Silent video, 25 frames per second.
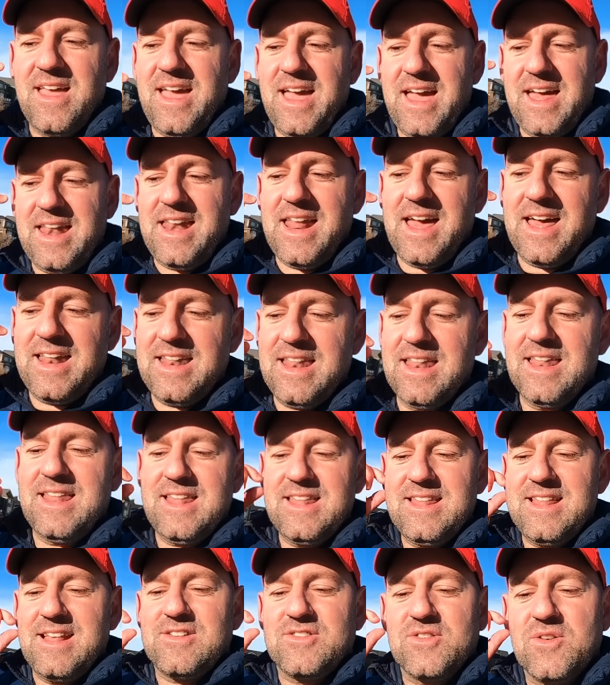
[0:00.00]
And,
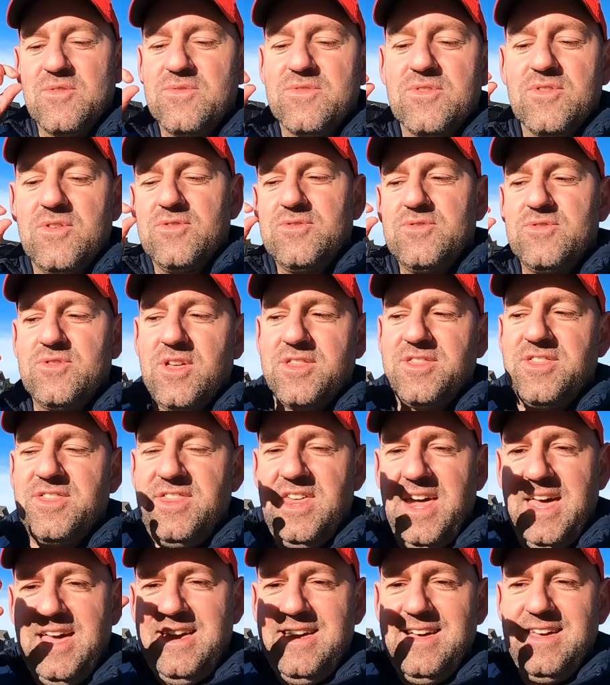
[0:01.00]
and so the, the
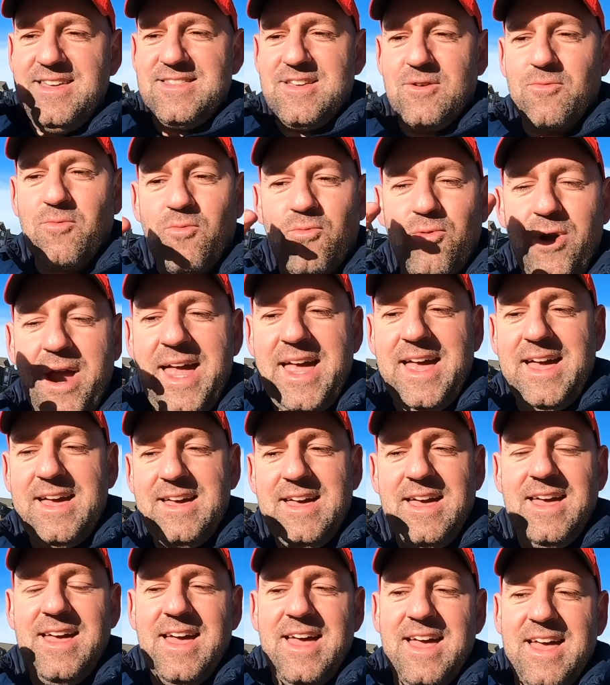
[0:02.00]
thing, the
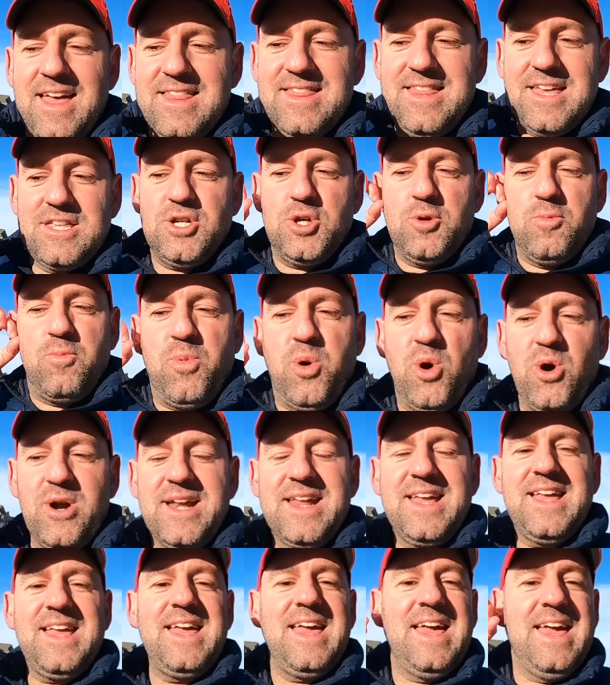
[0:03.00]
ring that you put
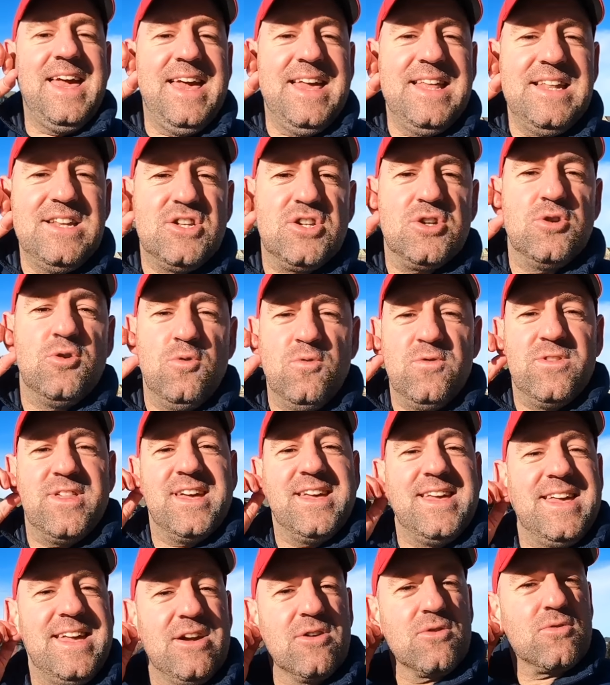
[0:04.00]
into the
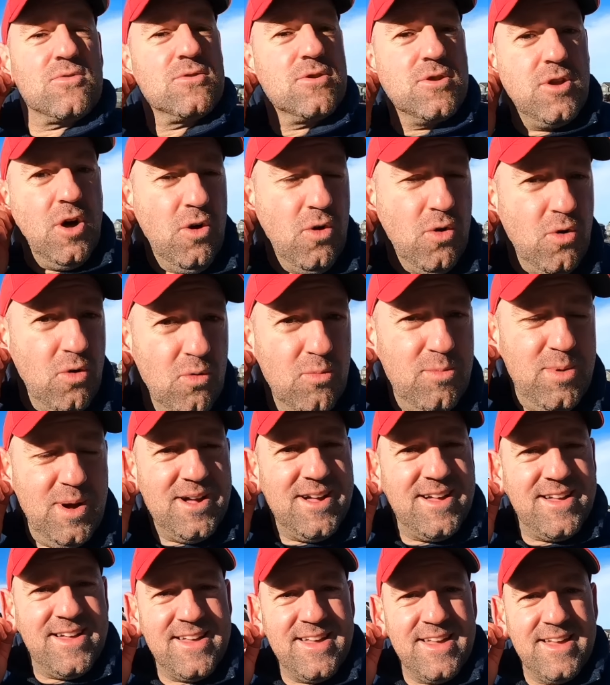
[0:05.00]
earlobe
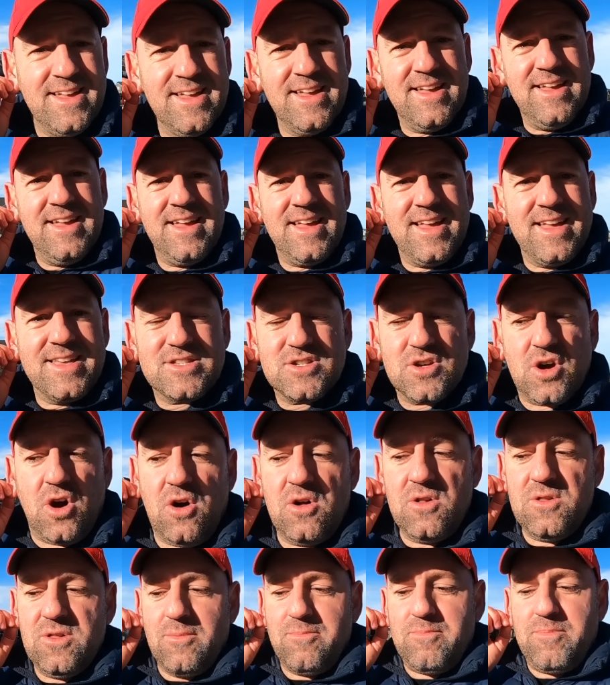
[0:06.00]
is
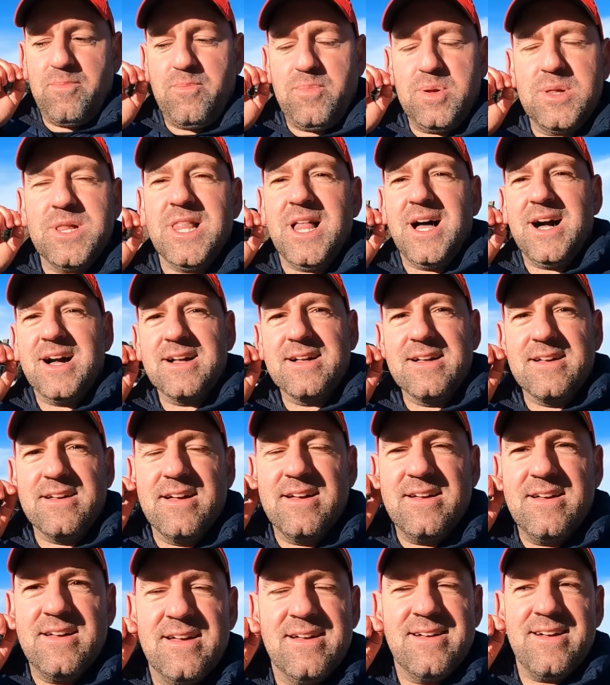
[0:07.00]
called a plug,
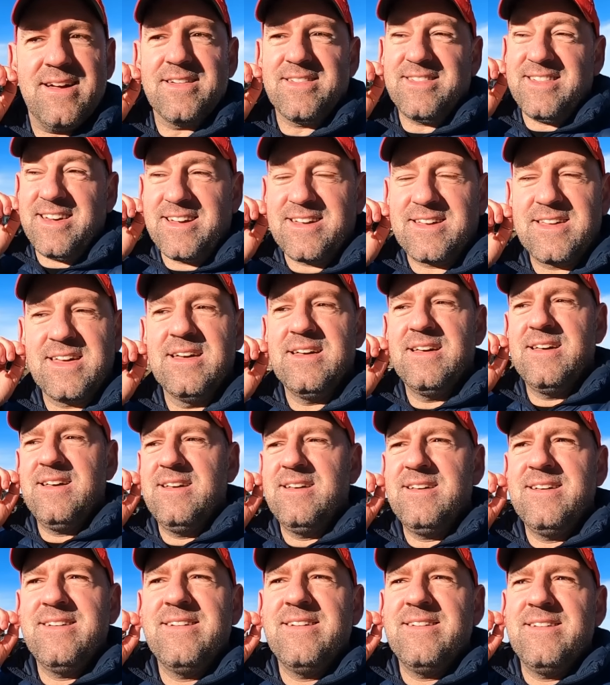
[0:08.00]
I think.
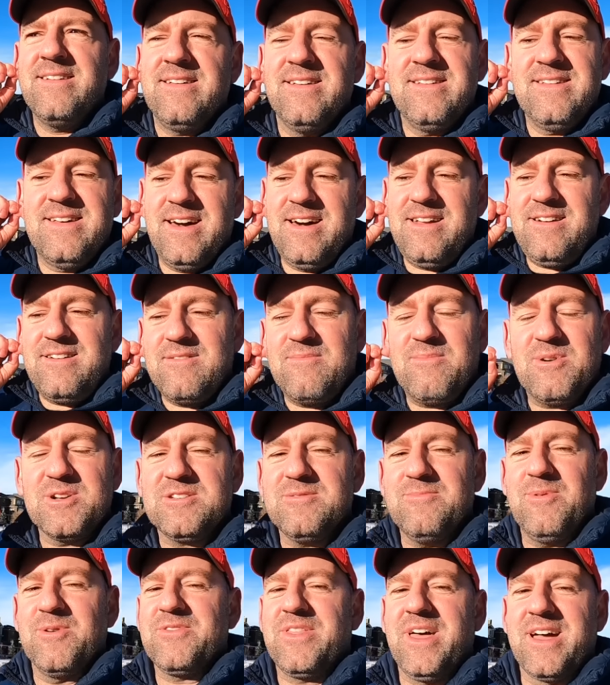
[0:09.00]
I don't know much
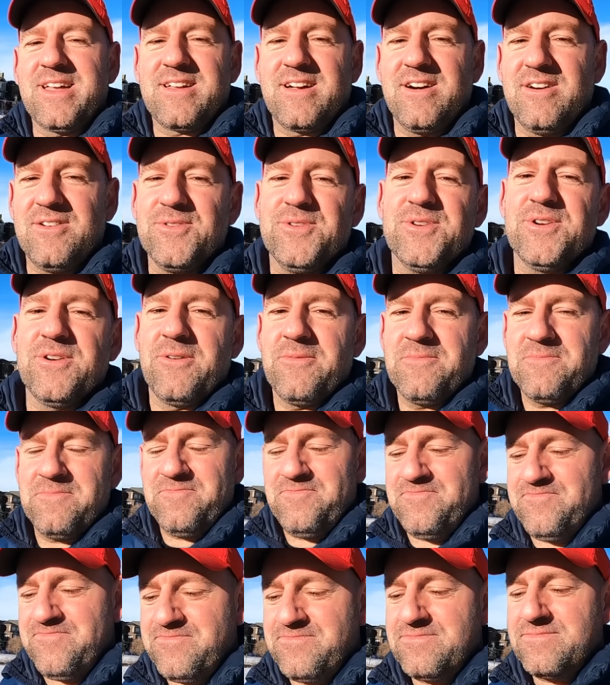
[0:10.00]
about that culture.
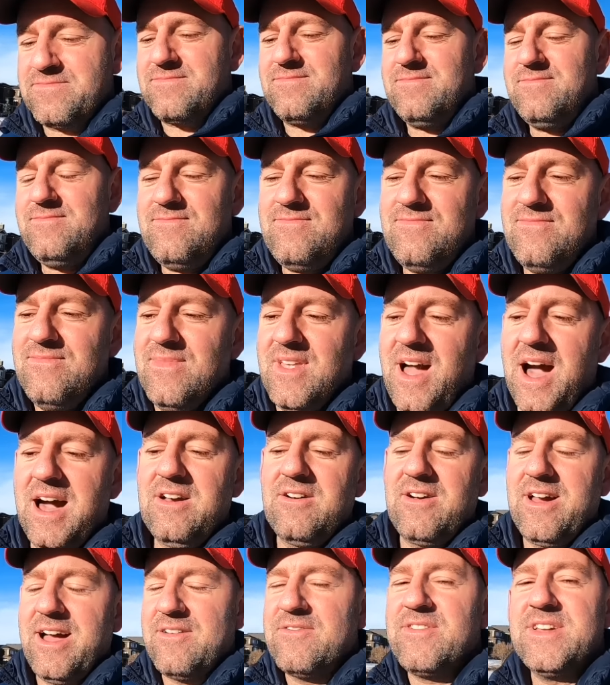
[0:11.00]
I
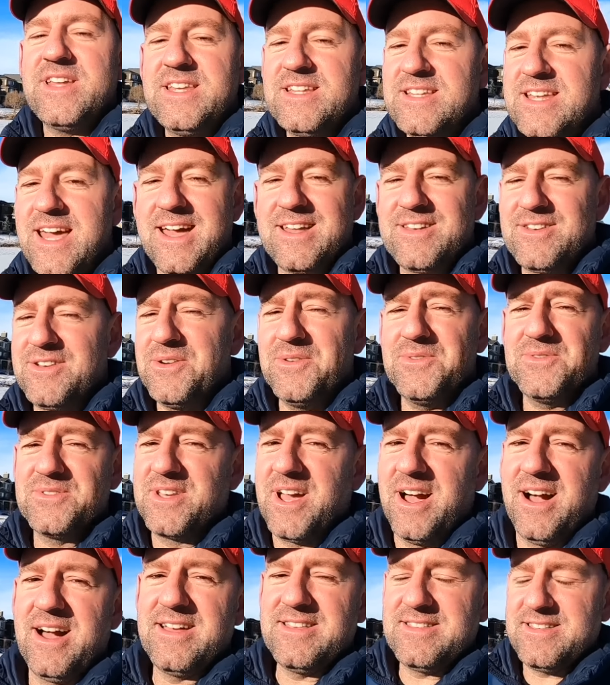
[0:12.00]
don't have any tattoos,
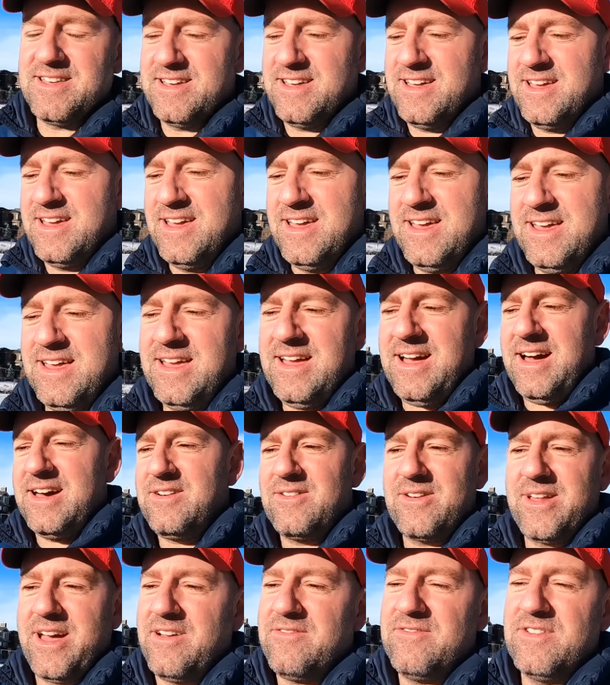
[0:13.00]
guys. I
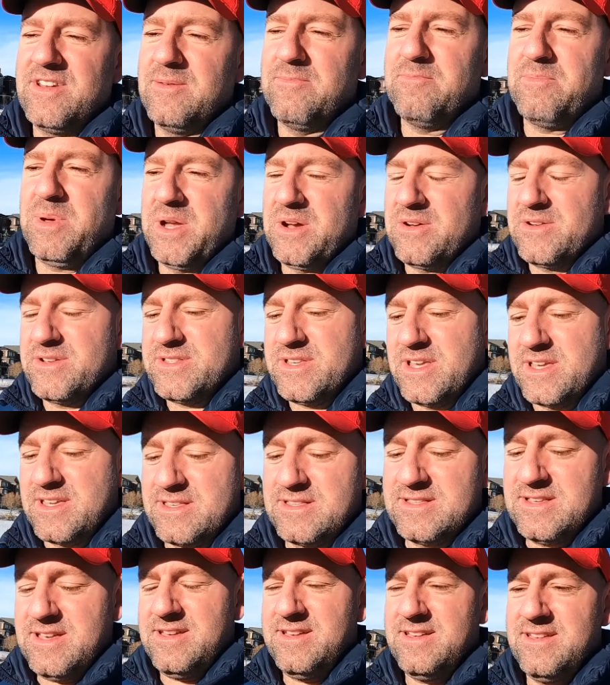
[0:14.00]
don't have any
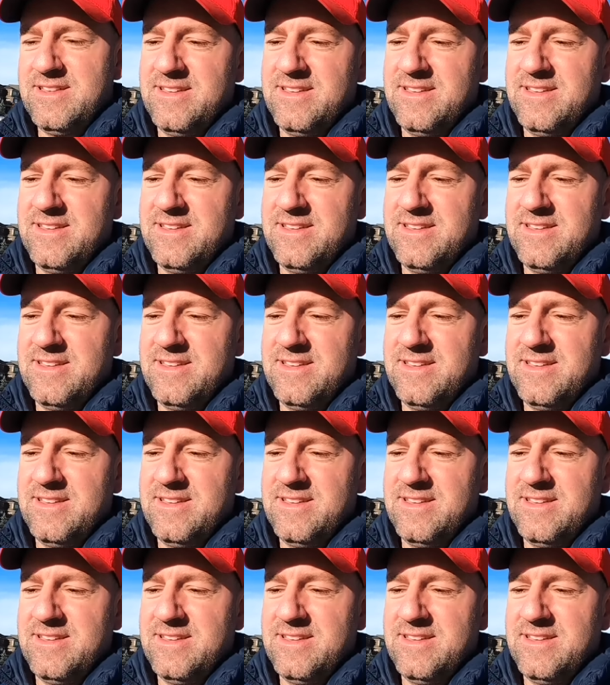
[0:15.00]
piercings.